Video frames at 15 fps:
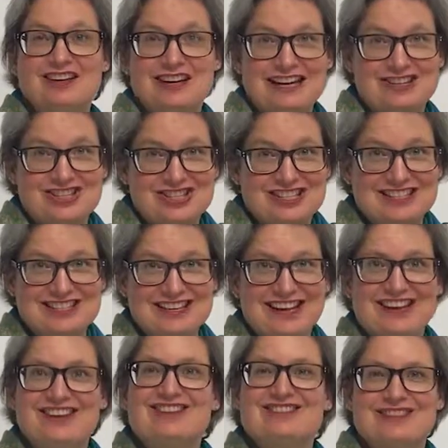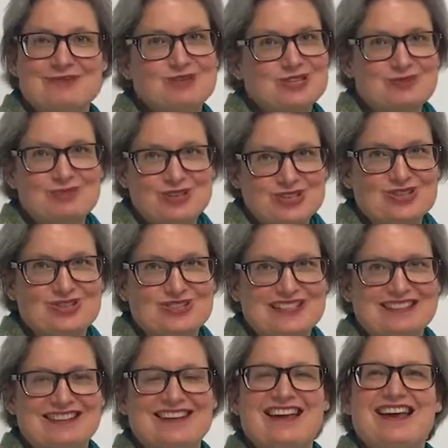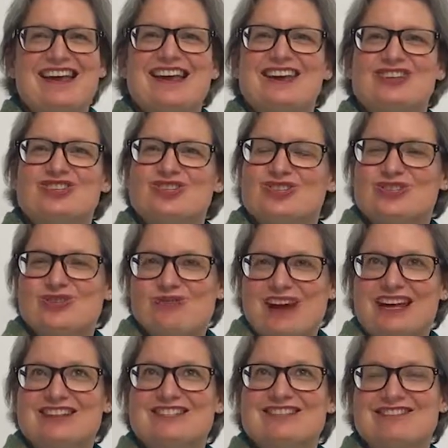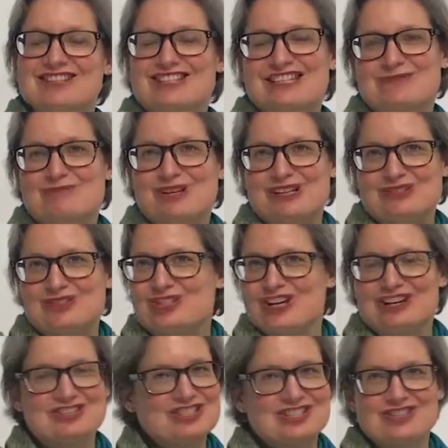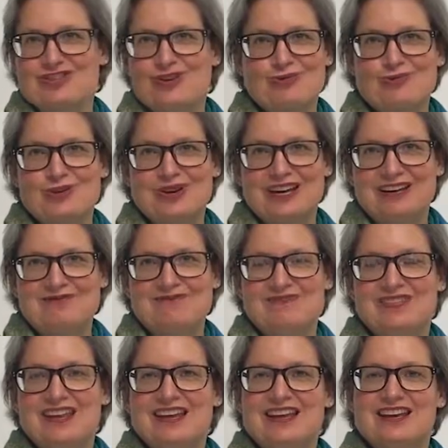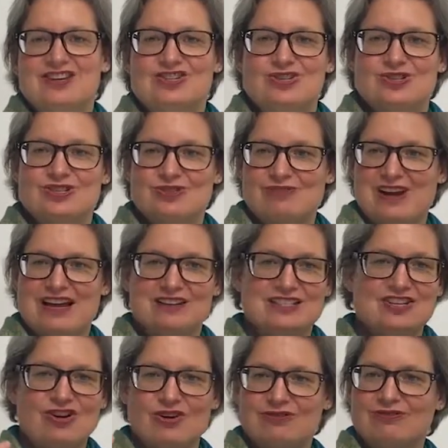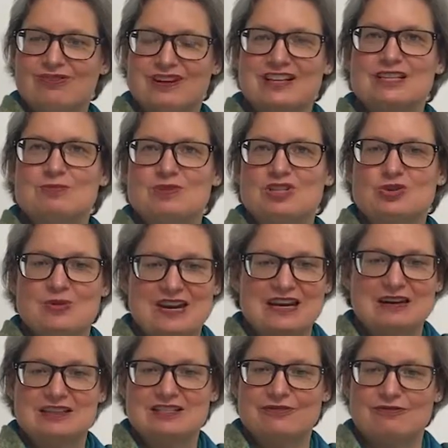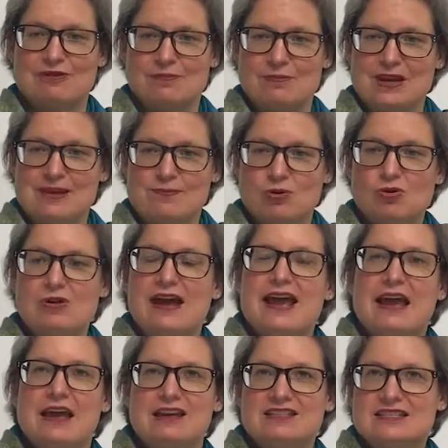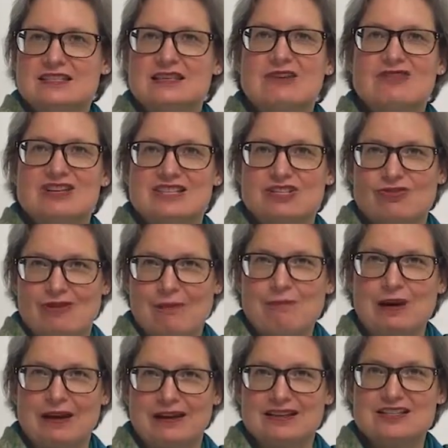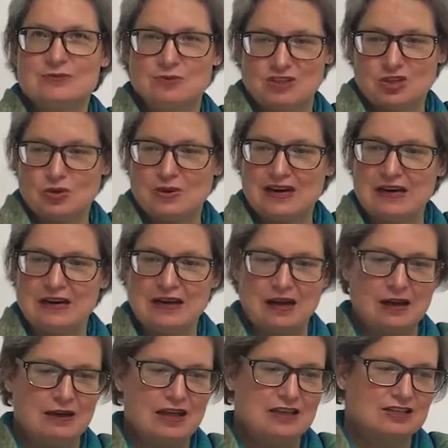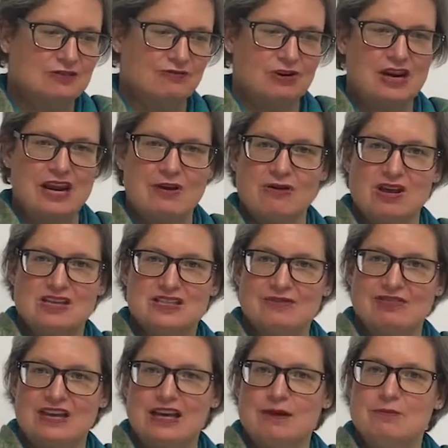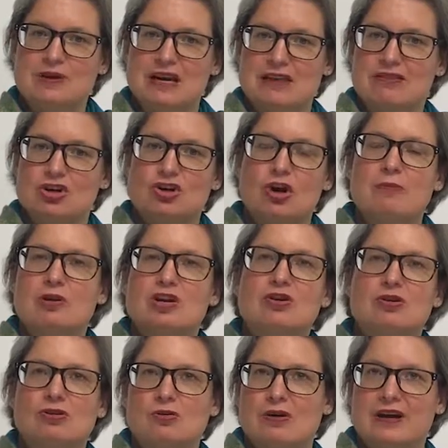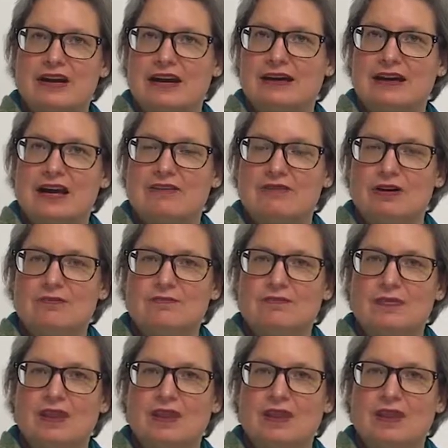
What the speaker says: Needless to say, there were some issues. Issues around the team culture just not working, issues around conflict between different people, and serious grumblings between in different areas of the company that nobody could quite uncover.